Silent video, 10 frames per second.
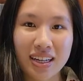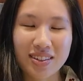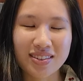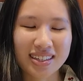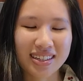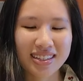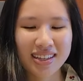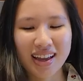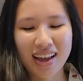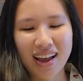use it.
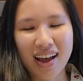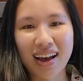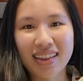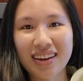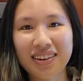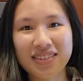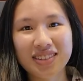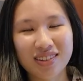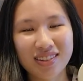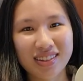I thought it was
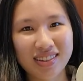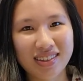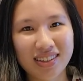so cute.